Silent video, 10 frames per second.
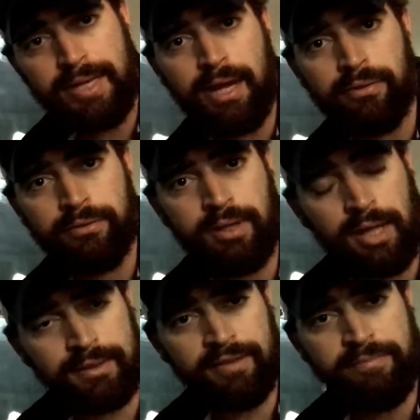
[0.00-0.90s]
down,
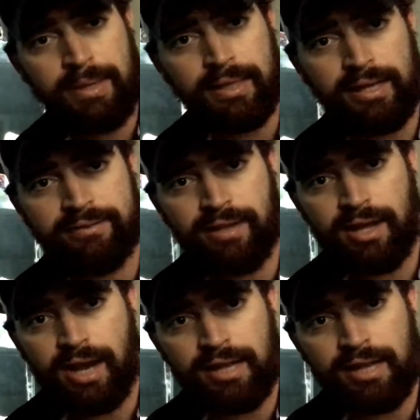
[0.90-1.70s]
I left my lights on,